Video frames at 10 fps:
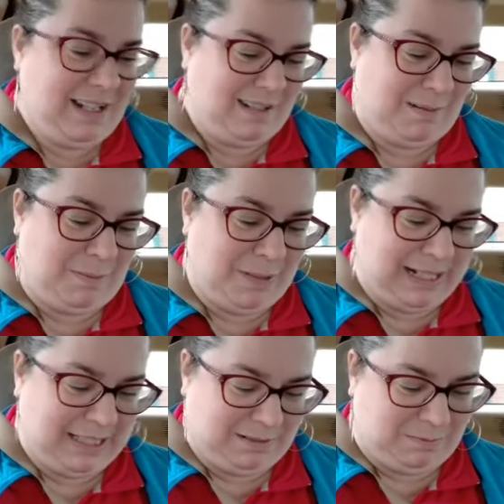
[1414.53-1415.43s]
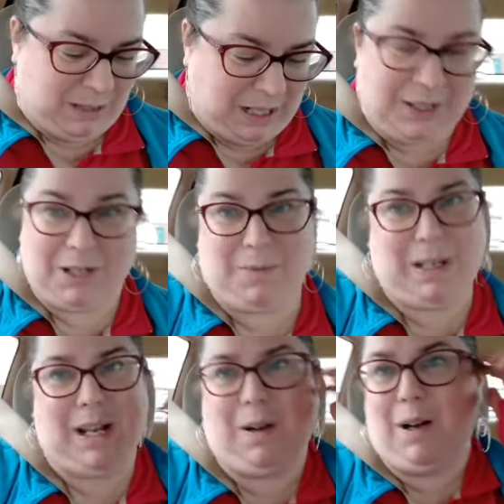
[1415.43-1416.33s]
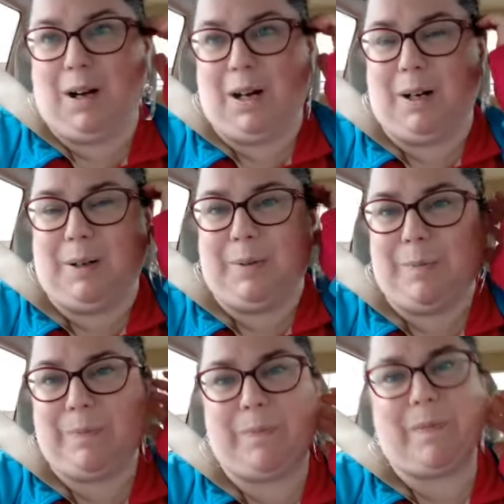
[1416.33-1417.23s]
we will put in some water and we go home.